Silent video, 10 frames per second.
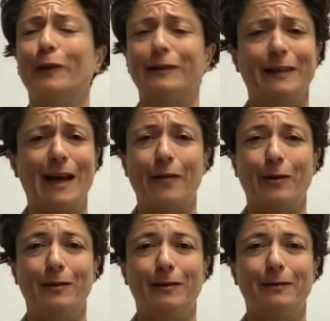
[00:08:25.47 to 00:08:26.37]

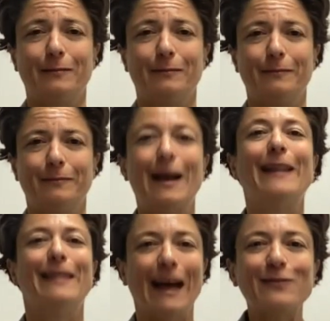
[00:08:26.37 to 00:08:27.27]
together,
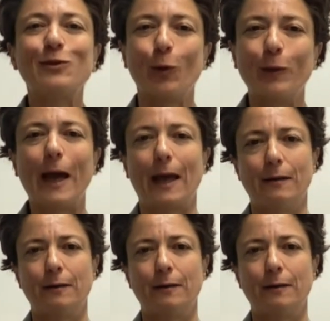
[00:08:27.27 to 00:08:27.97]
and that's okay.